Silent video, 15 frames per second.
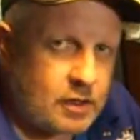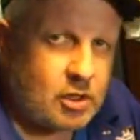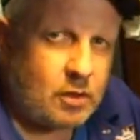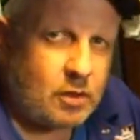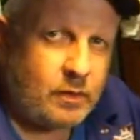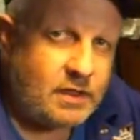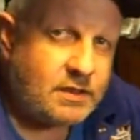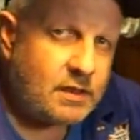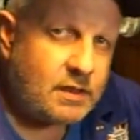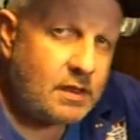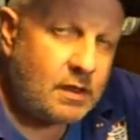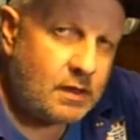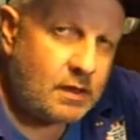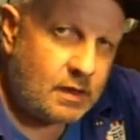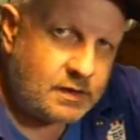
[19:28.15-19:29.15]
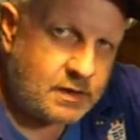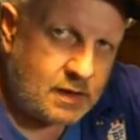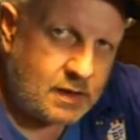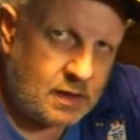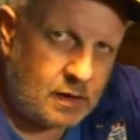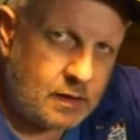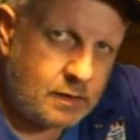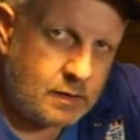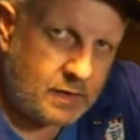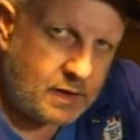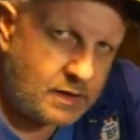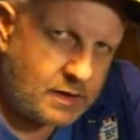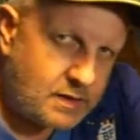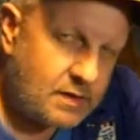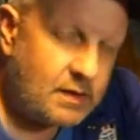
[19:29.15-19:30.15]
I shall wait until
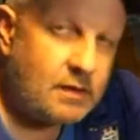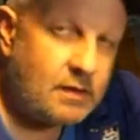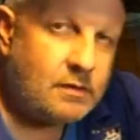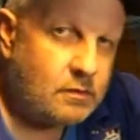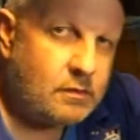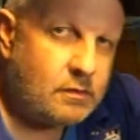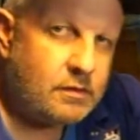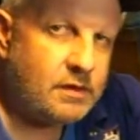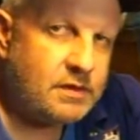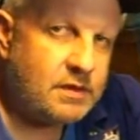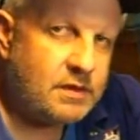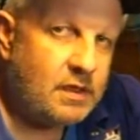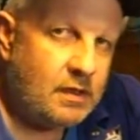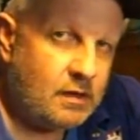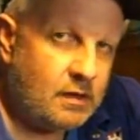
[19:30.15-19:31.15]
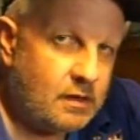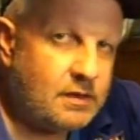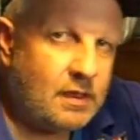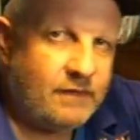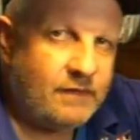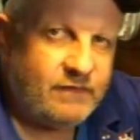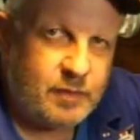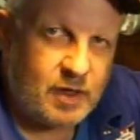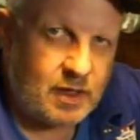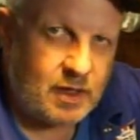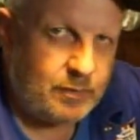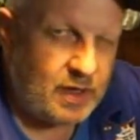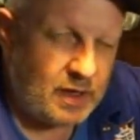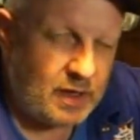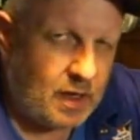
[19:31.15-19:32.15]
my sealed orders are delivered
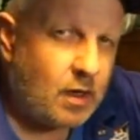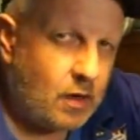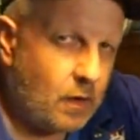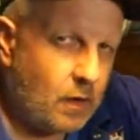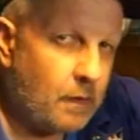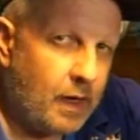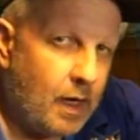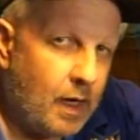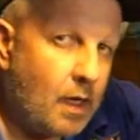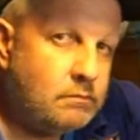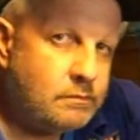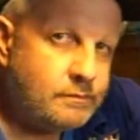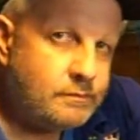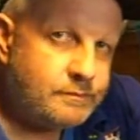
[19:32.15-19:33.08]
by bike courier.